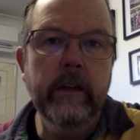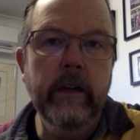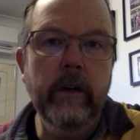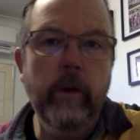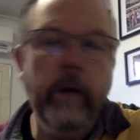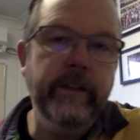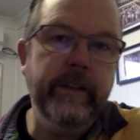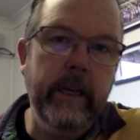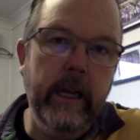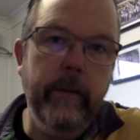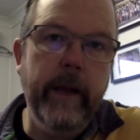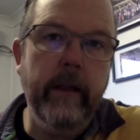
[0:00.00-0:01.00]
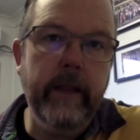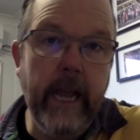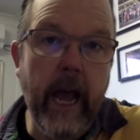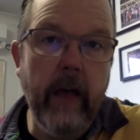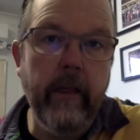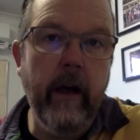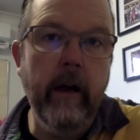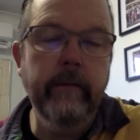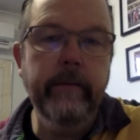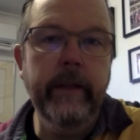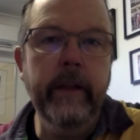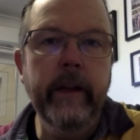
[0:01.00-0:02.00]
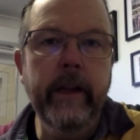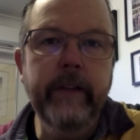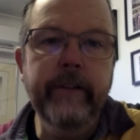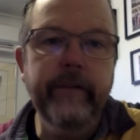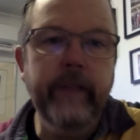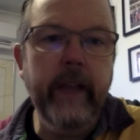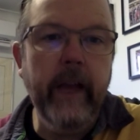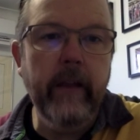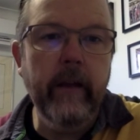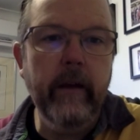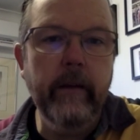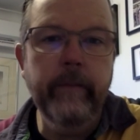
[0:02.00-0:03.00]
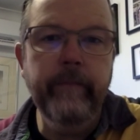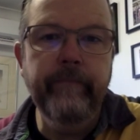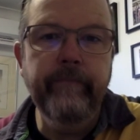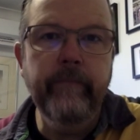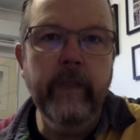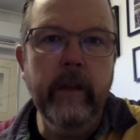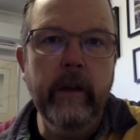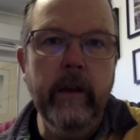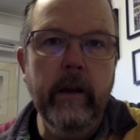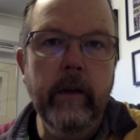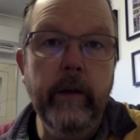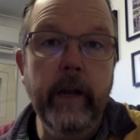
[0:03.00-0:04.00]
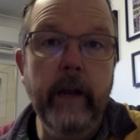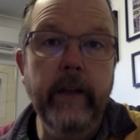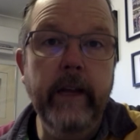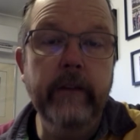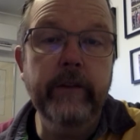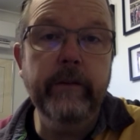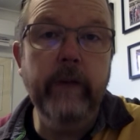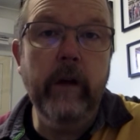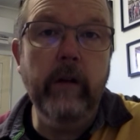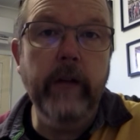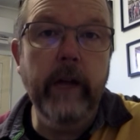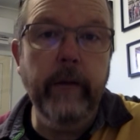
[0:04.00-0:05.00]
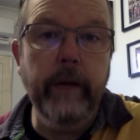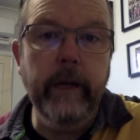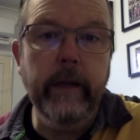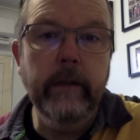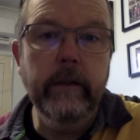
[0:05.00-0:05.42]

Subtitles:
always thinking about the other and the needs of the other. We go the extra mile, don't we?